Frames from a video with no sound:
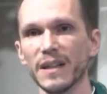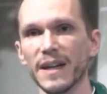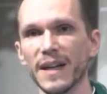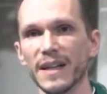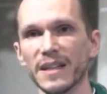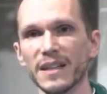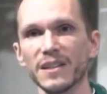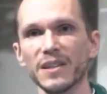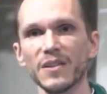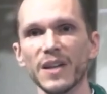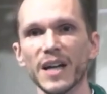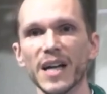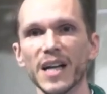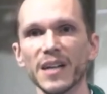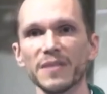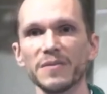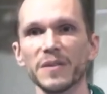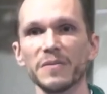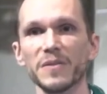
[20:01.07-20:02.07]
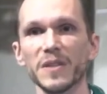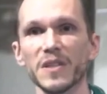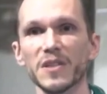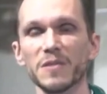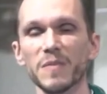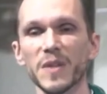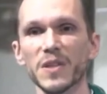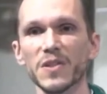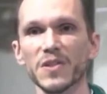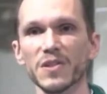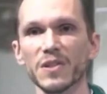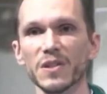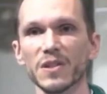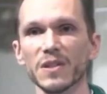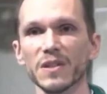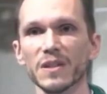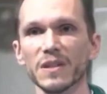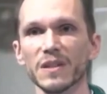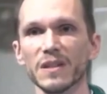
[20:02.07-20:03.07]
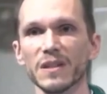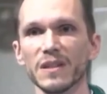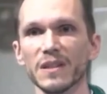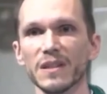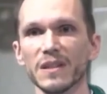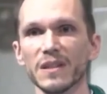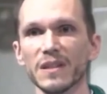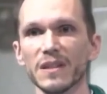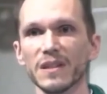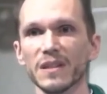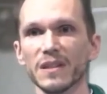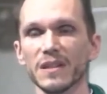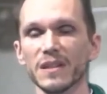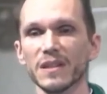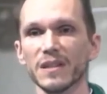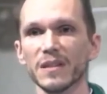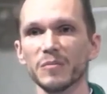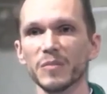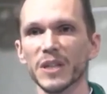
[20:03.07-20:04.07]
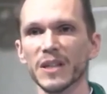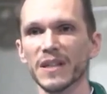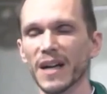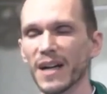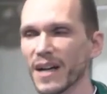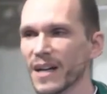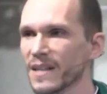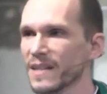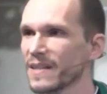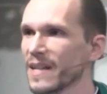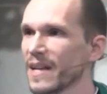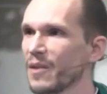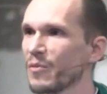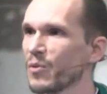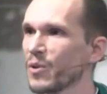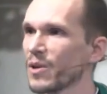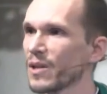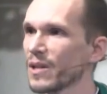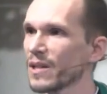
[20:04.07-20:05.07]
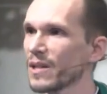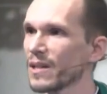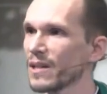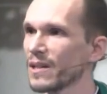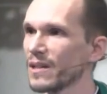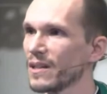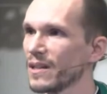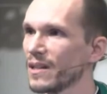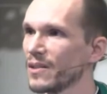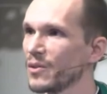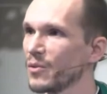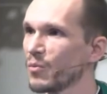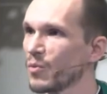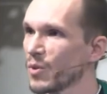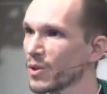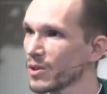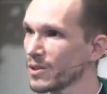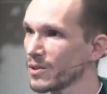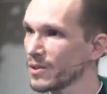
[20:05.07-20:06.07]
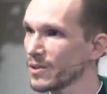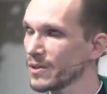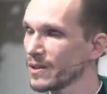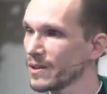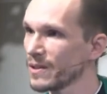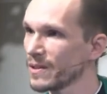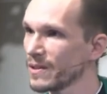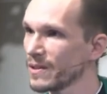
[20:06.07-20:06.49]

and in the life of Eastminster, but God is at work in the world.